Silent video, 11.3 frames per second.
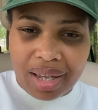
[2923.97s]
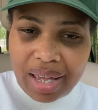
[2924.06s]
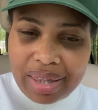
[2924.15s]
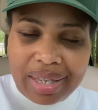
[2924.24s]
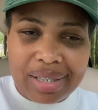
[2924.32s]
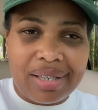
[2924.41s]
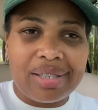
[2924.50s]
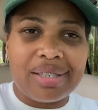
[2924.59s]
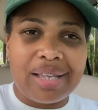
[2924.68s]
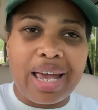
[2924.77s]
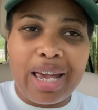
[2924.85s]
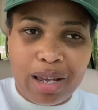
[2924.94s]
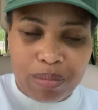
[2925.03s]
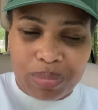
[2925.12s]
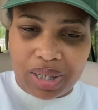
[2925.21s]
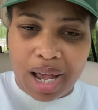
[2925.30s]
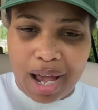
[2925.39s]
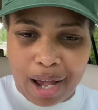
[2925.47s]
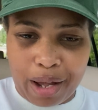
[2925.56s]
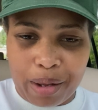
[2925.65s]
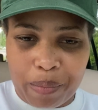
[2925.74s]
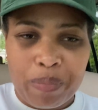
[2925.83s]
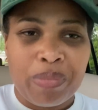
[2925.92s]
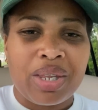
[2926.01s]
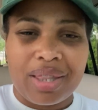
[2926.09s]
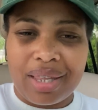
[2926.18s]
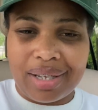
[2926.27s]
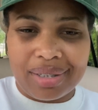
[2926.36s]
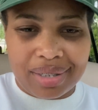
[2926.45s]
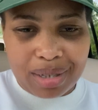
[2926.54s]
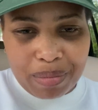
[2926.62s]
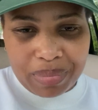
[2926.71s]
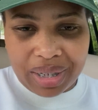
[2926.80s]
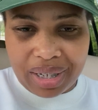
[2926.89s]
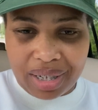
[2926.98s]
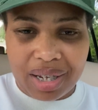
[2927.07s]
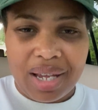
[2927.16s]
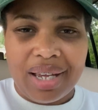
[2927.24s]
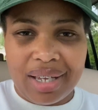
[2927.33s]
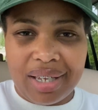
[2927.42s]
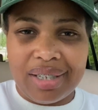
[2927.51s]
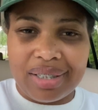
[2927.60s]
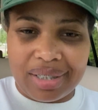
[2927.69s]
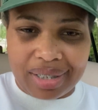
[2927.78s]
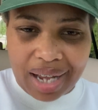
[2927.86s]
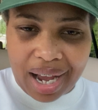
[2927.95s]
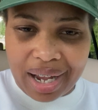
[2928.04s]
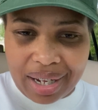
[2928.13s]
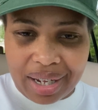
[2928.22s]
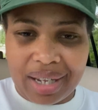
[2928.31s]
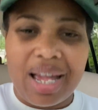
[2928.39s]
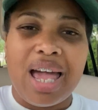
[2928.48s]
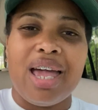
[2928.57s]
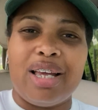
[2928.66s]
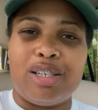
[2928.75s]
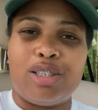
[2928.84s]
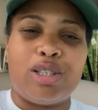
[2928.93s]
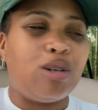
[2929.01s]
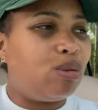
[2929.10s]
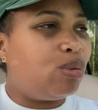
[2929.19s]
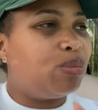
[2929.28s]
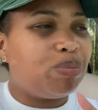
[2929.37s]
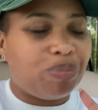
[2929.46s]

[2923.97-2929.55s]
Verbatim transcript: in the same time that something is dying. And so